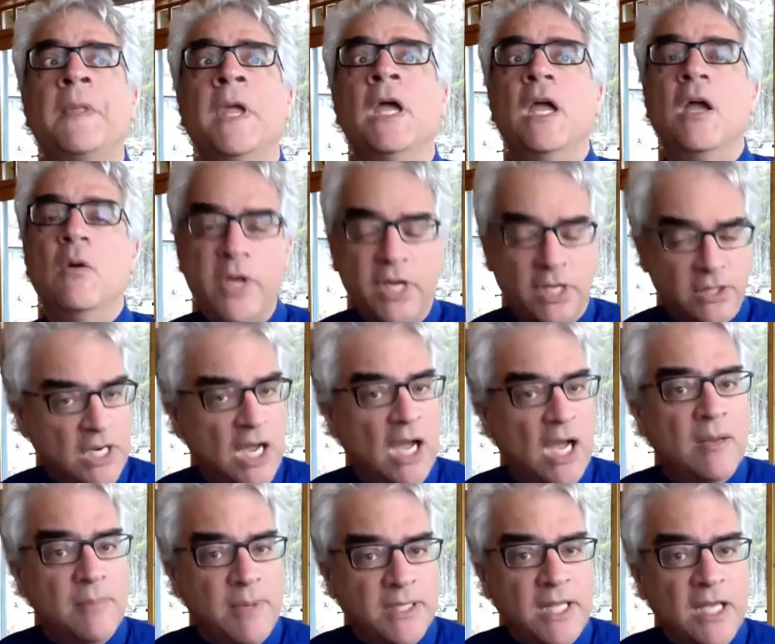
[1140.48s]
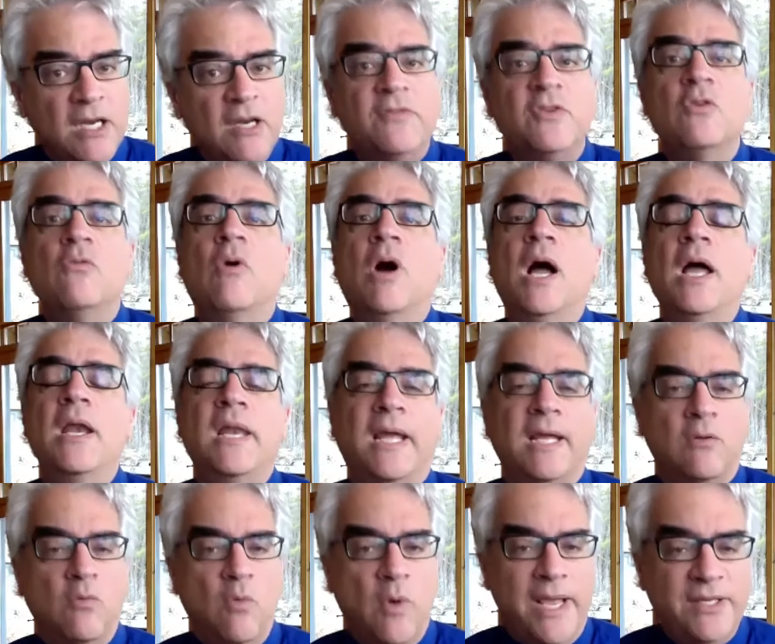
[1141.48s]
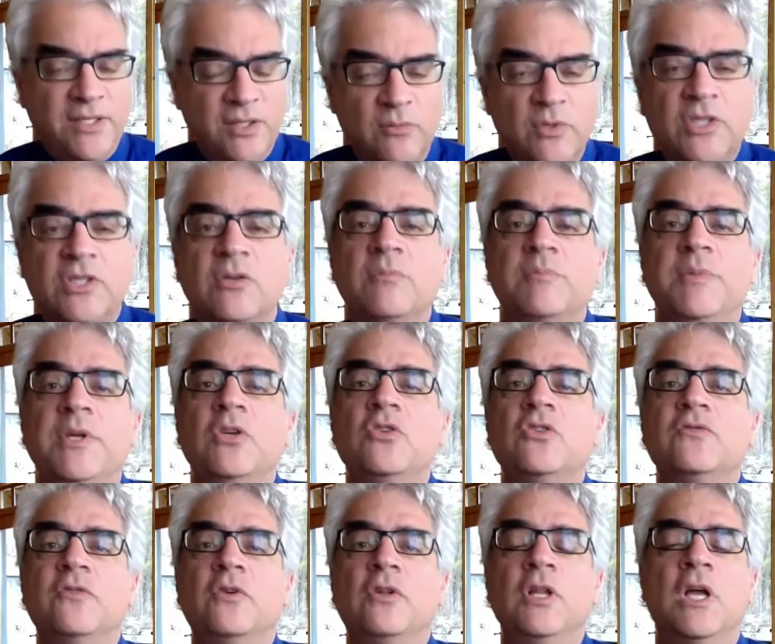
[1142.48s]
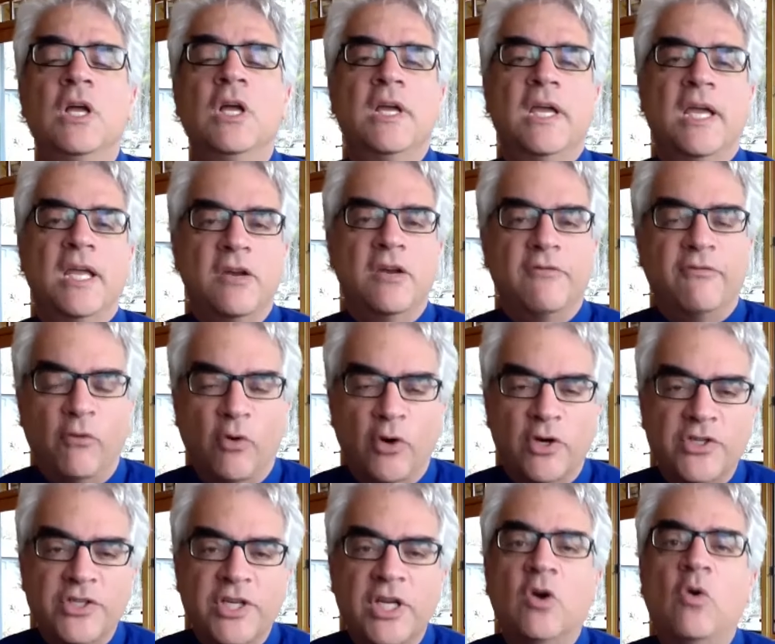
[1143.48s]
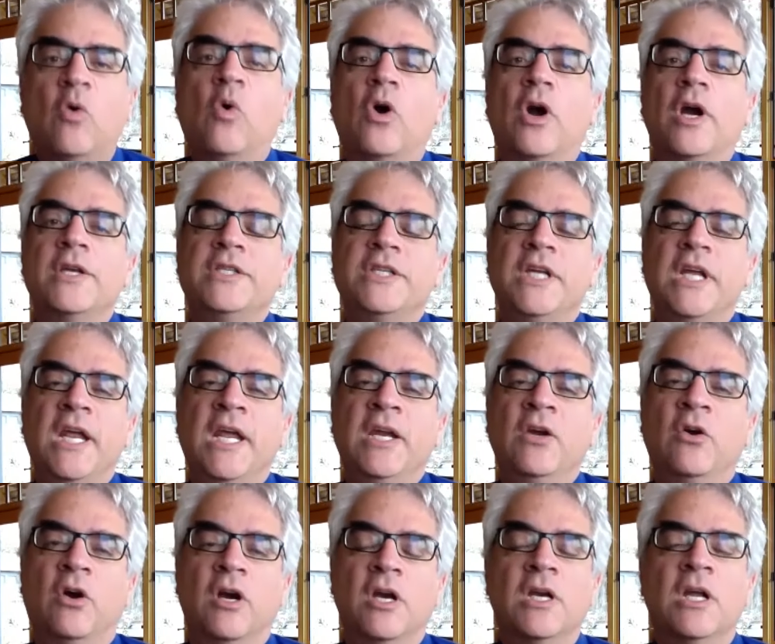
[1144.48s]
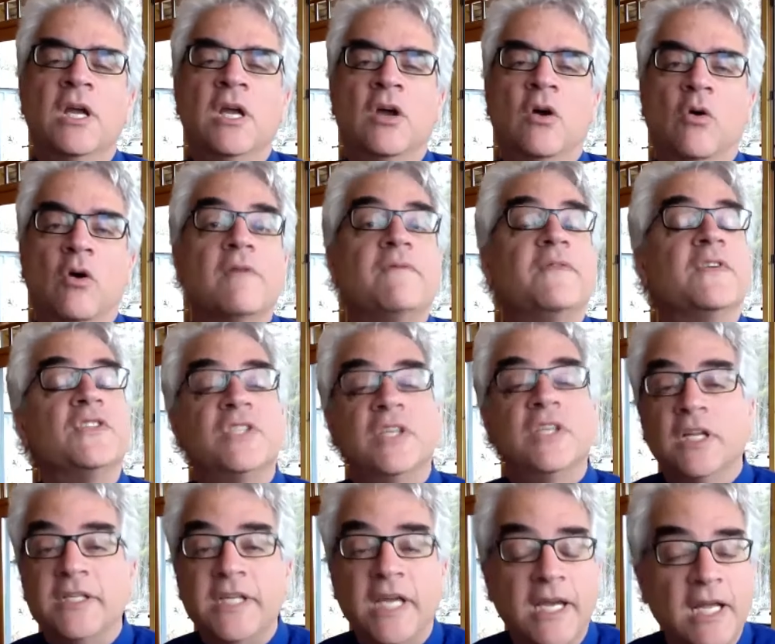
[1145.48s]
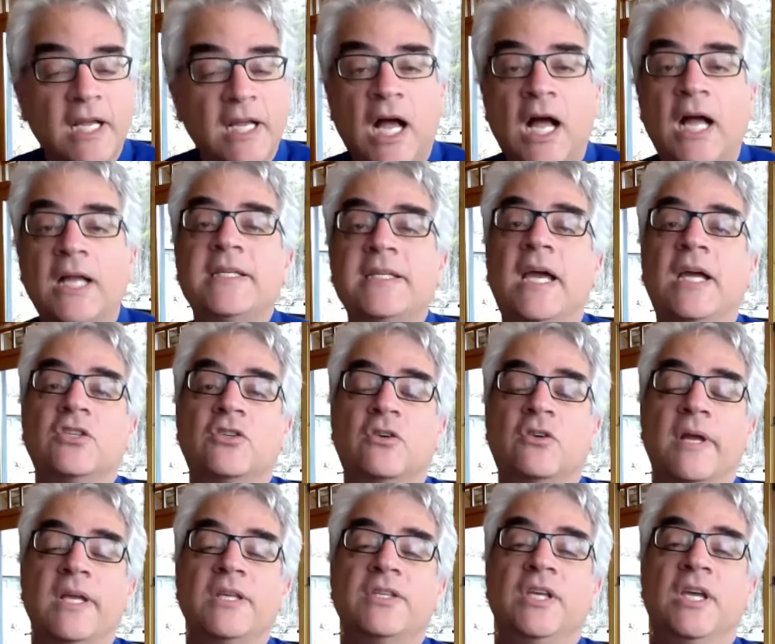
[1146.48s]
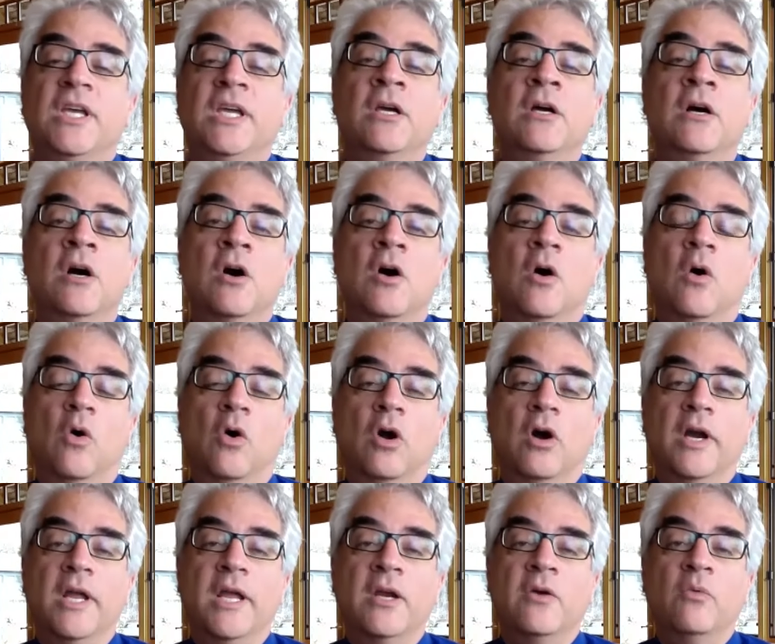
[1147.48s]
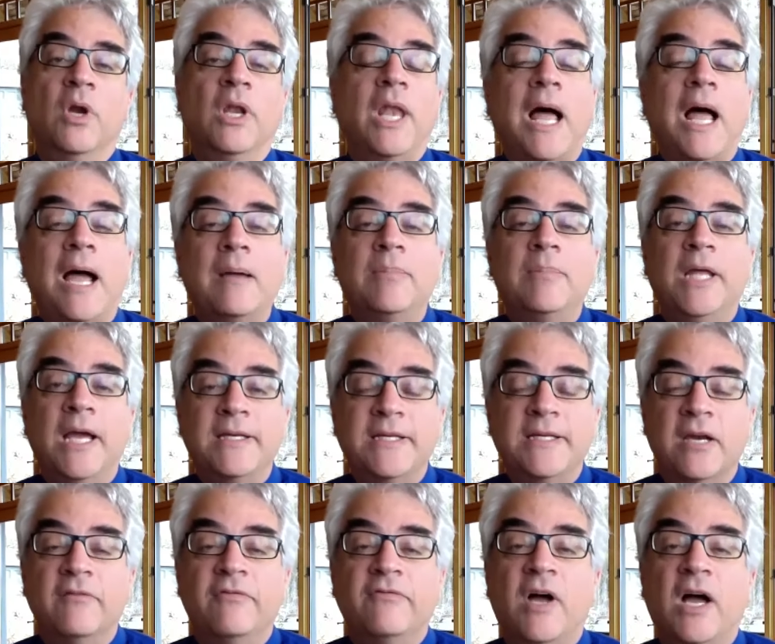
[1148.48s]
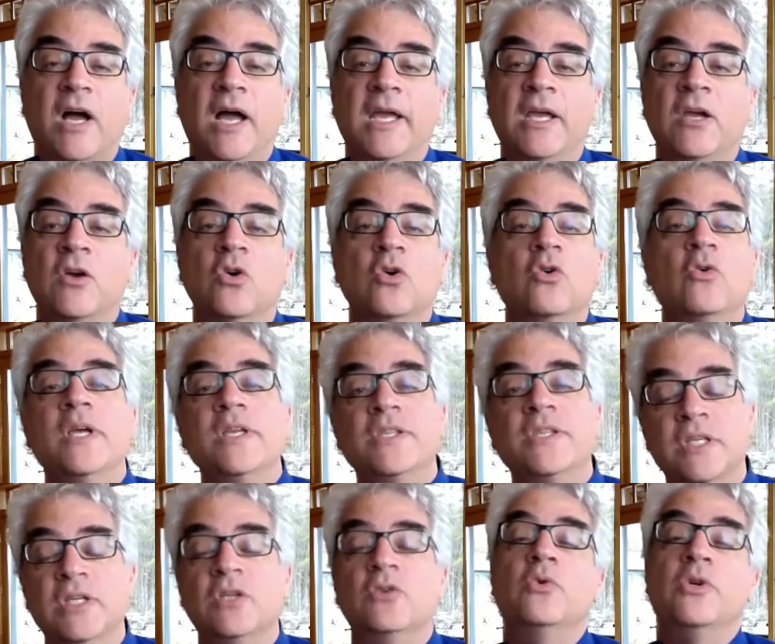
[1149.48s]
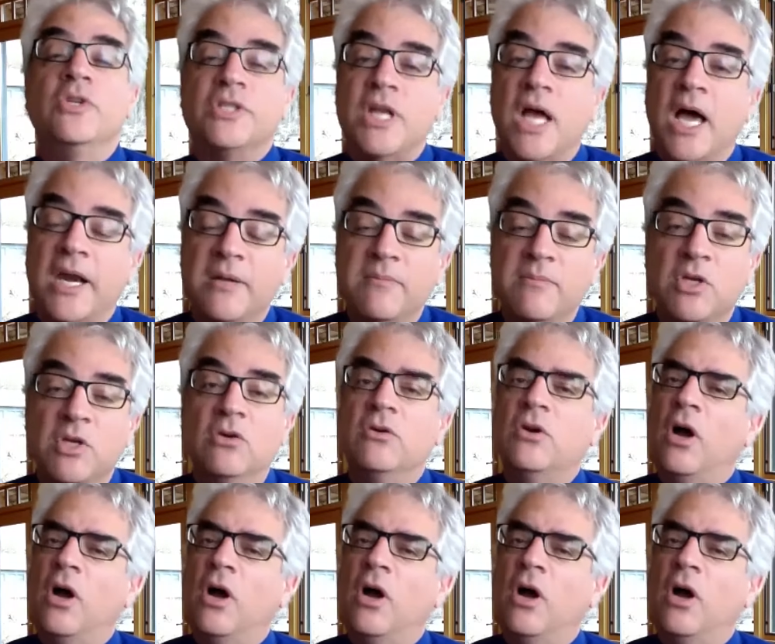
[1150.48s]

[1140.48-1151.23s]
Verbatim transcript: and we can talk about that if you want, like ways in which it would be useful in enforcing quarantine or in, or in facilitating contact tracing or in reliably identifying who is and who is not immune.